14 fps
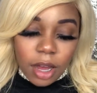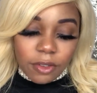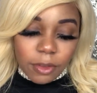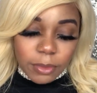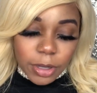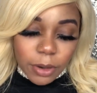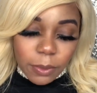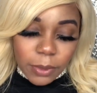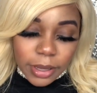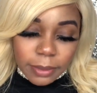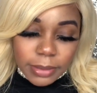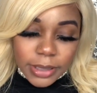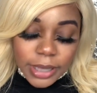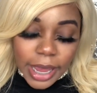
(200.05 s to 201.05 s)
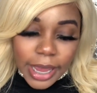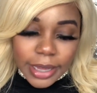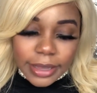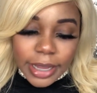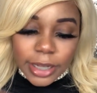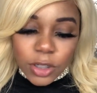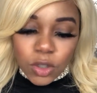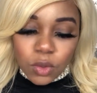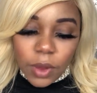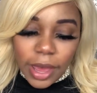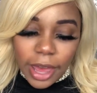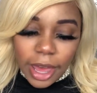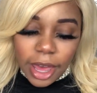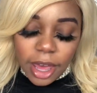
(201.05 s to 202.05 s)
From their website, they do
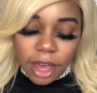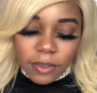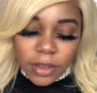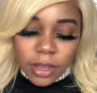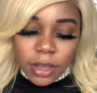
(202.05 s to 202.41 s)
have